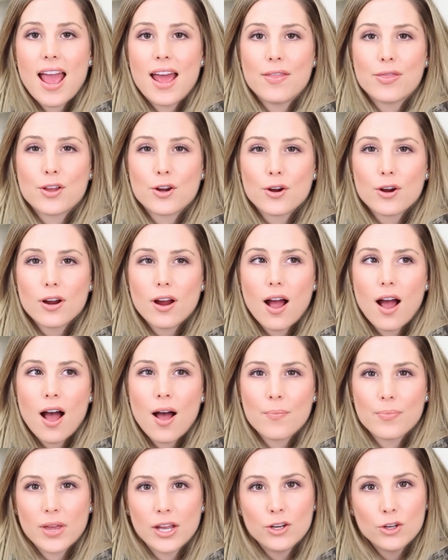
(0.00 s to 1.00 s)
and they're
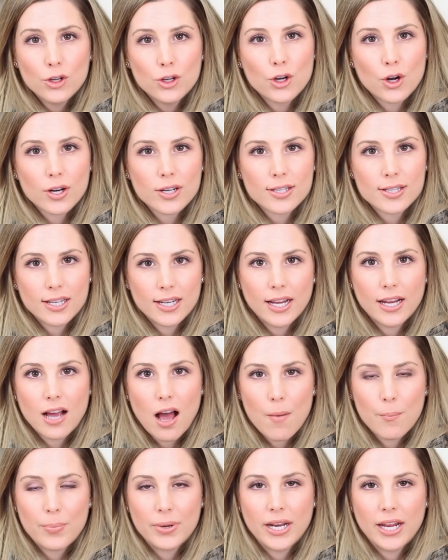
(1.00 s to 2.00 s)
um, a New York City
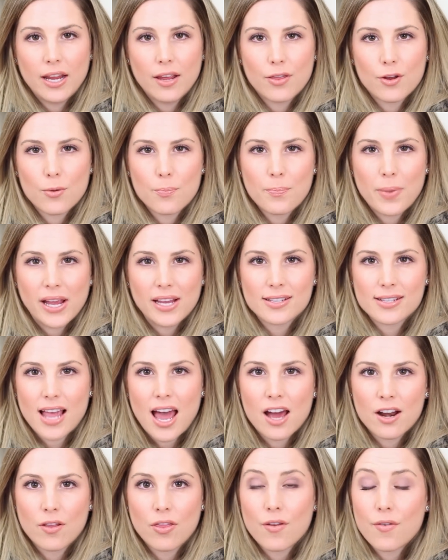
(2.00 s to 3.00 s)
company. They're based
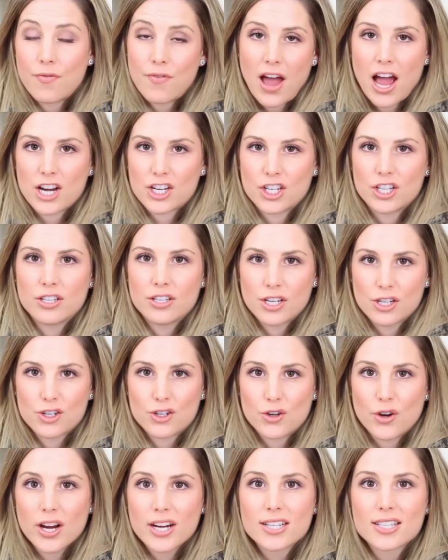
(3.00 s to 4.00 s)
out of the Fashion
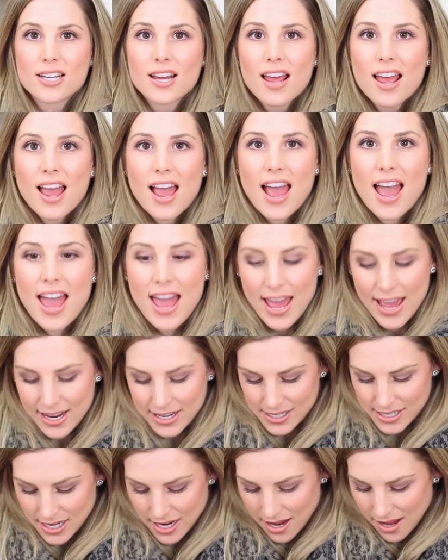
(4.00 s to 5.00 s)
District,
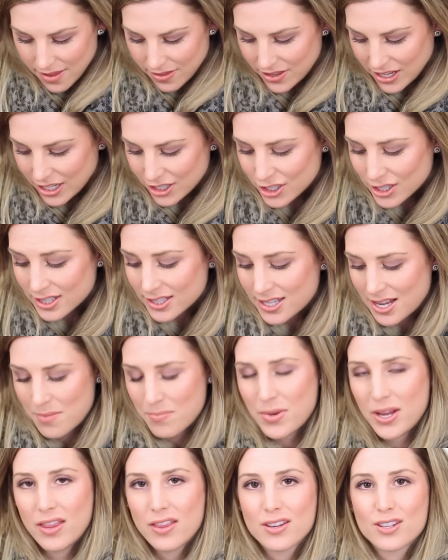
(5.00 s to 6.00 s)
and they just
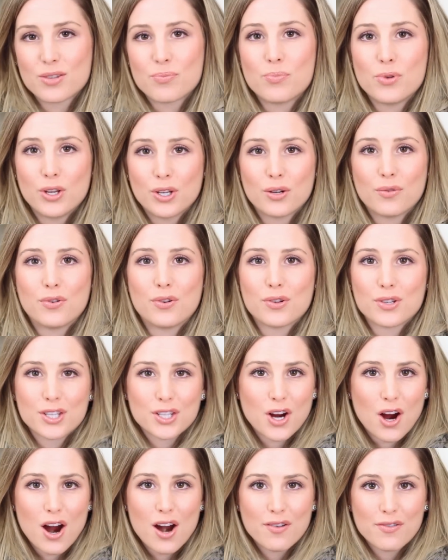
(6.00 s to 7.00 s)
sent me this beautiful
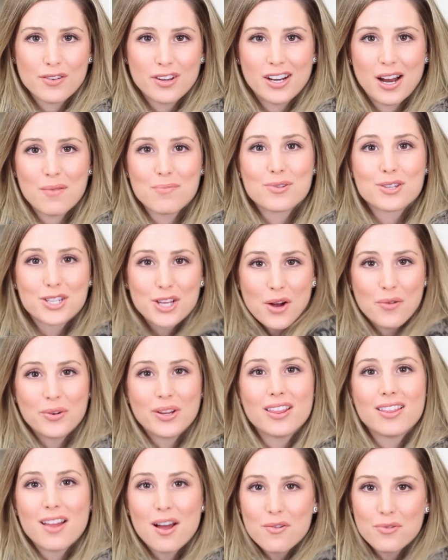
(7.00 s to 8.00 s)
scarf, and I'm so
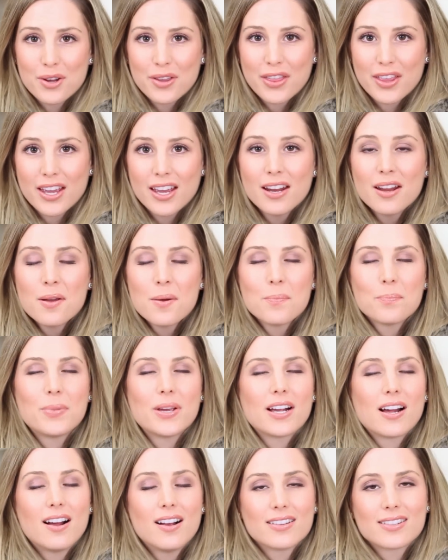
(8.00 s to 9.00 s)
in love with it
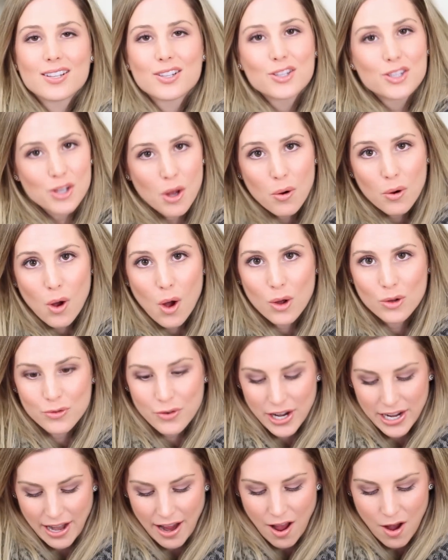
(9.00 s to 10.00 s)
because it's so
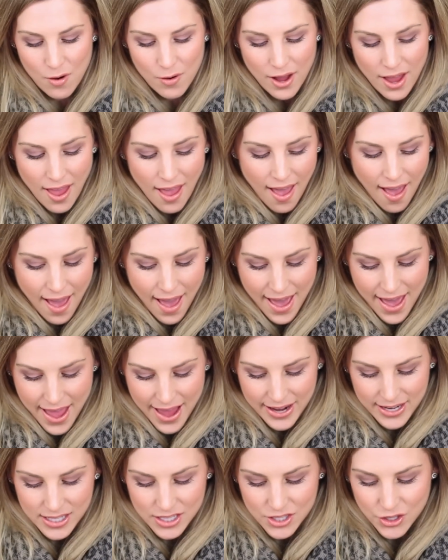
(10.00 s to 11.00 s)
cold right now.
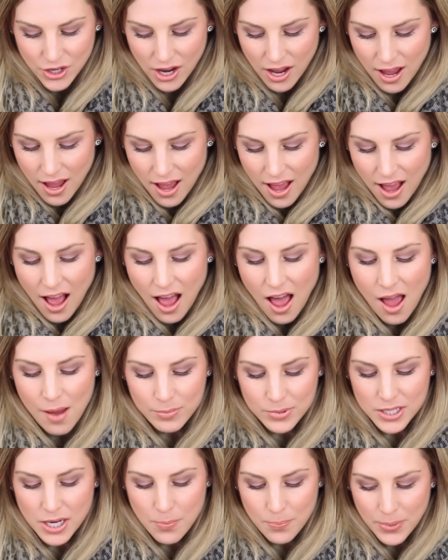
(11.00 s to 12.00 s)
And
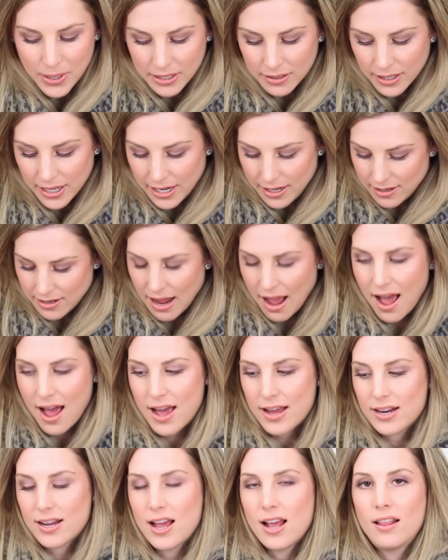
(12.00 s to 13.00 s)
I'm typically
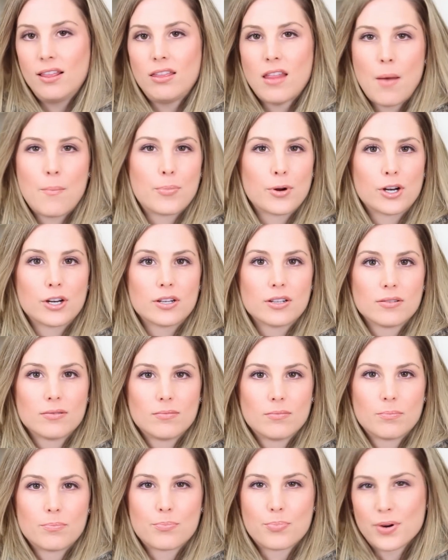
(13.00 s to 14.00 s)
not a leopard
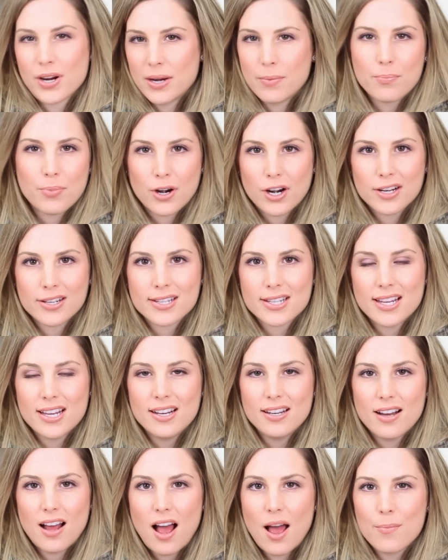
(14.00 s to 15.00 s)
print
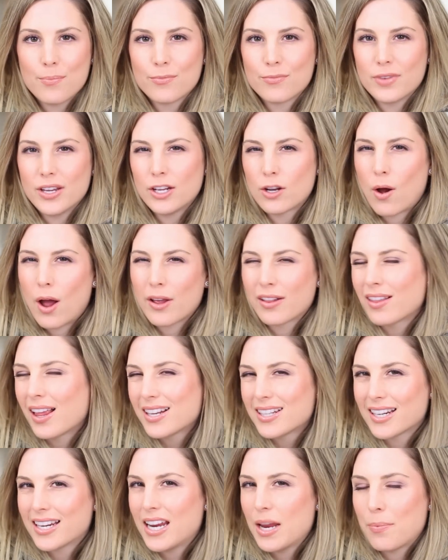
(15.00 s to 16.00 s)
person. Um, you know, I
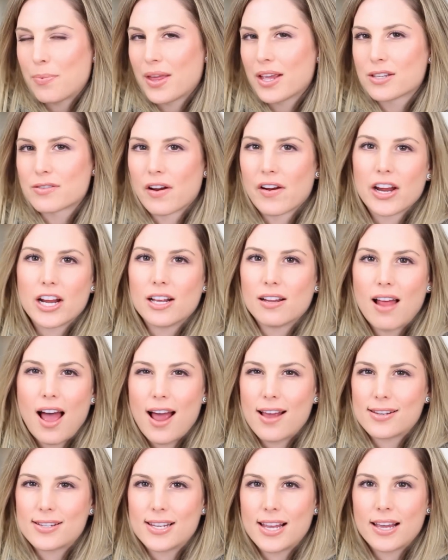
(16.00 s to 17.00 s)
like to keep things very
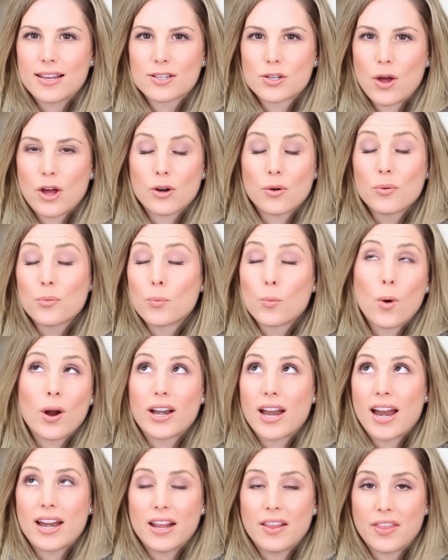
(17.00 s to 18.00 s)
classic, so I don't
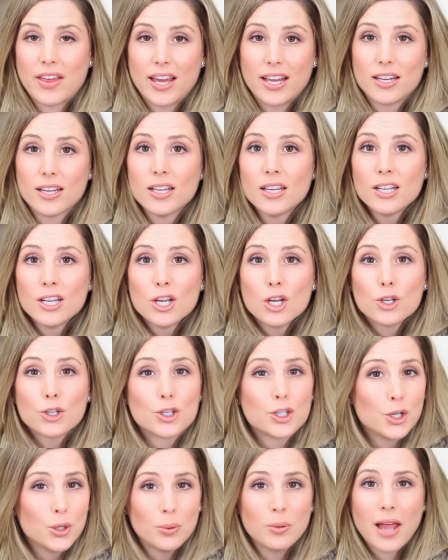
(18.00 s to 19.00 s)
want anything
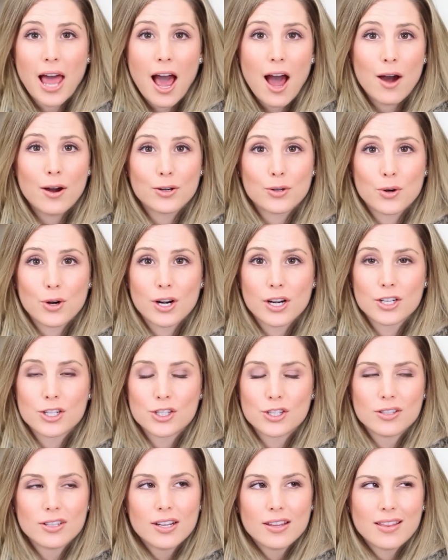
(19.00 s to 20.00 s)
too loud
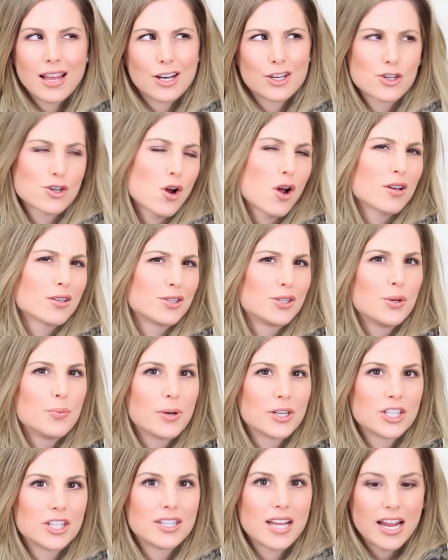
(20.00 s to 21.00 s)
or that draws too
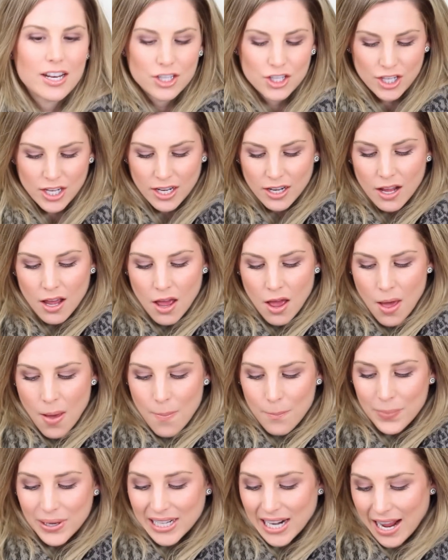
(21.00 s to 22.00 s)
much attention.
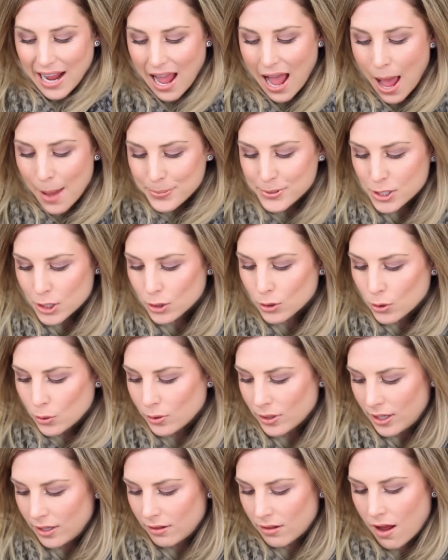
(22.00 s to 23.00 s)
But I
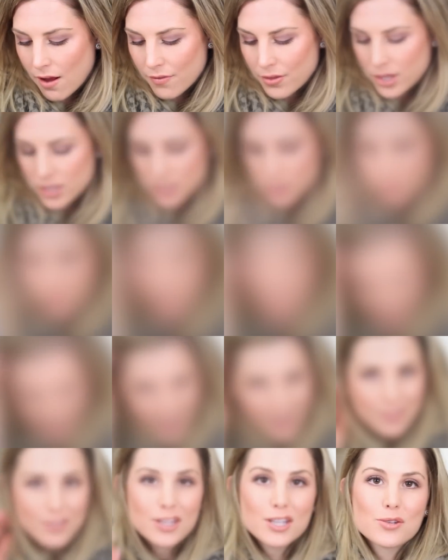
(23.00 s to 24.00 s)
absolutely love this one.
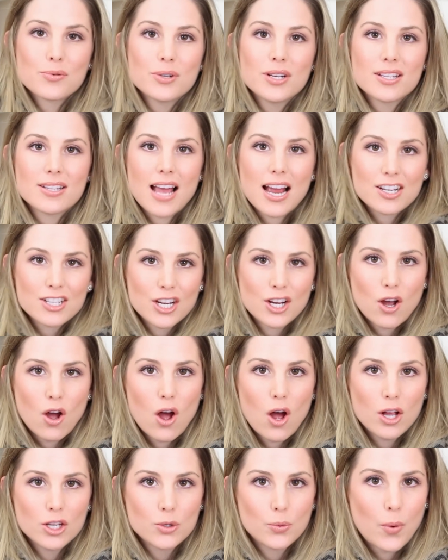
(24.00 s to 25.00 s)
This one is actually
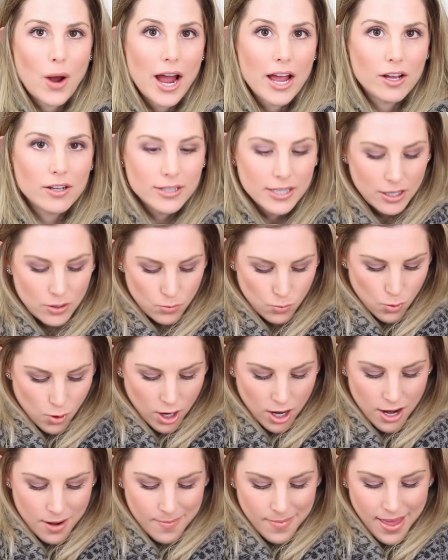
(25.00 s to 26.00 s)
called Wild and
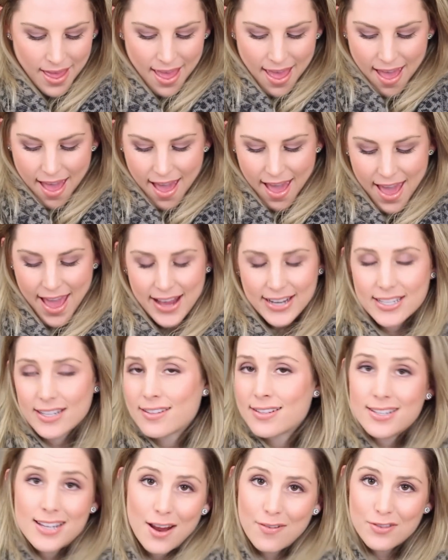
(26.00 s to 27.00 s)
Warm, and
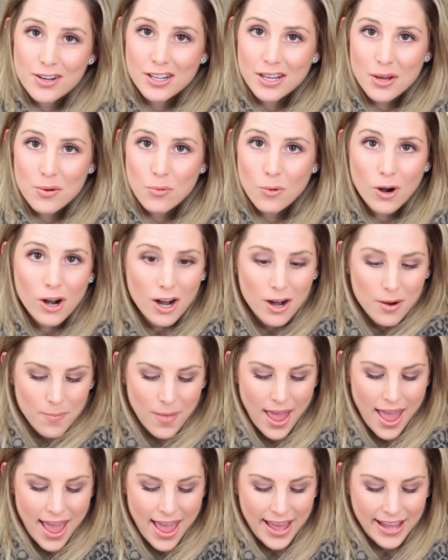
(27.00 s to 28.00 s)
it's definitely warm,
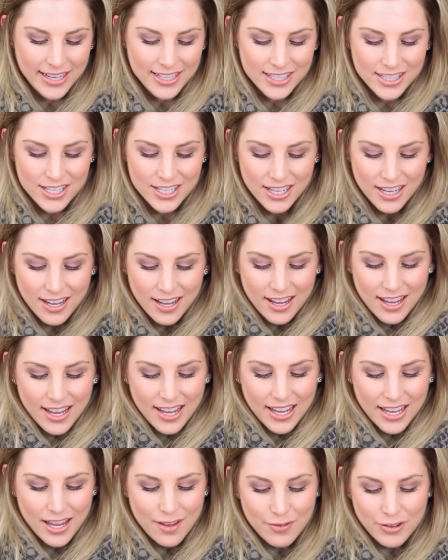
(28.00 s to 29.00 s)
and
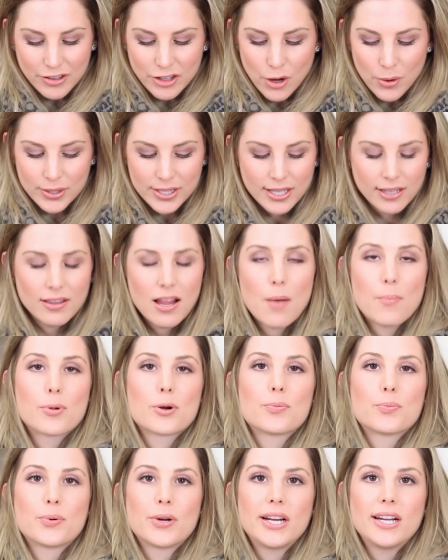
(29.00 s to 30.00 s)
even though it's a
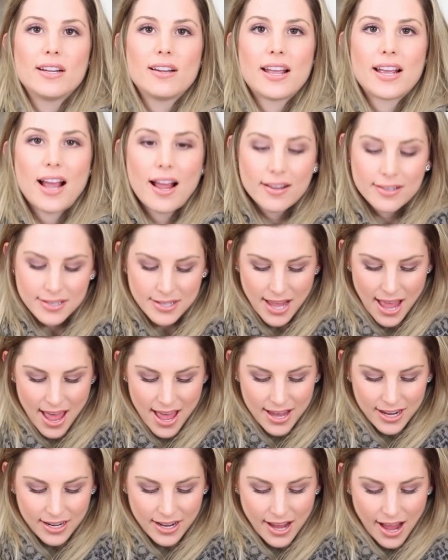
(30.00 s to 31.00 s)
leopard print, like I
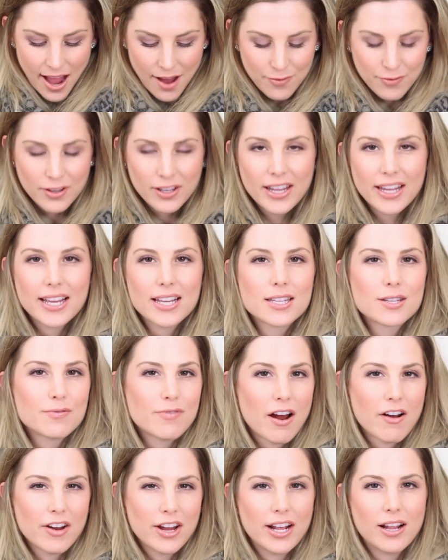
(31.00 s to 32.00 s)
said, I feel like it's
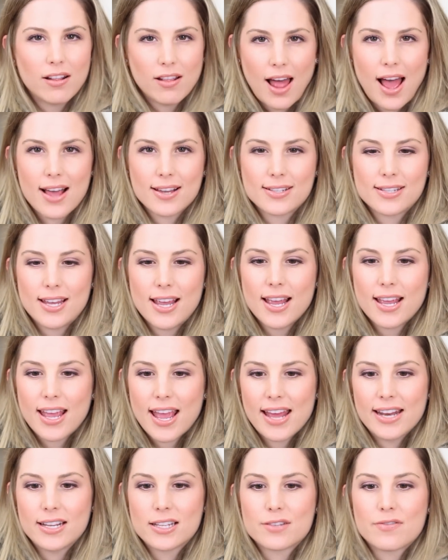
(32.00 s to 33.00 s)
very classic
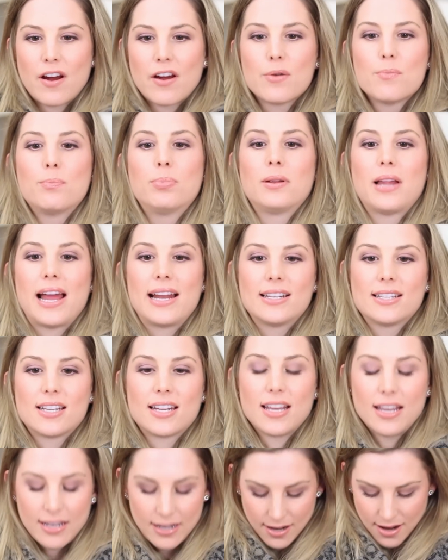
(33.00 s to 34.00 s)
and it's very
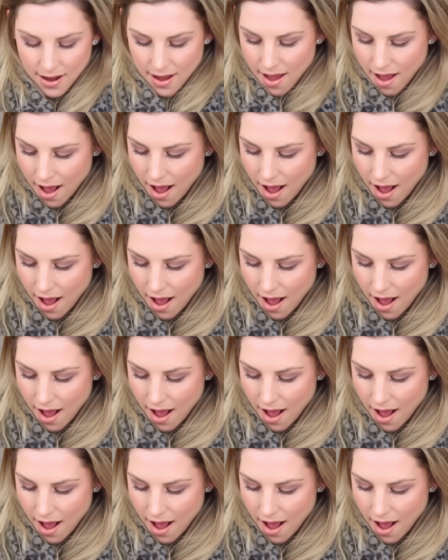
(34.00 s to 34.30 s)
blended.